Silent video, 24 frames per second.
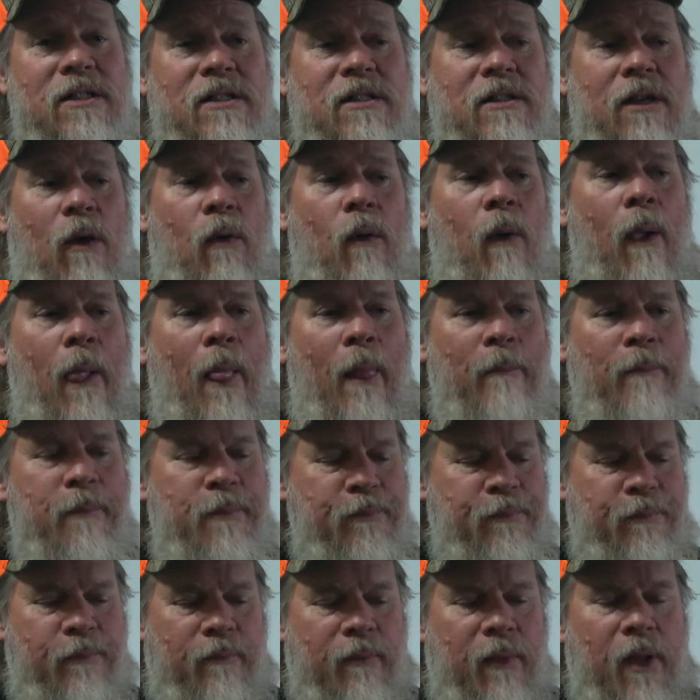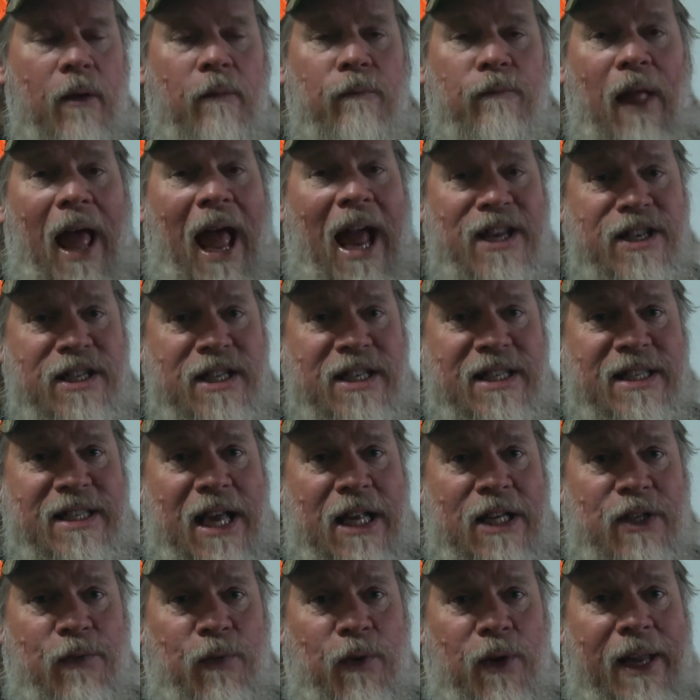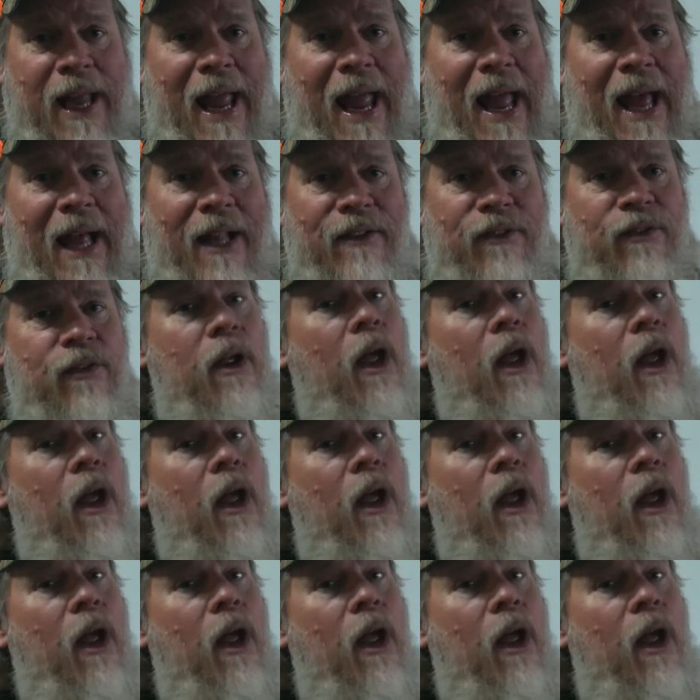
So, flashy sets for cats,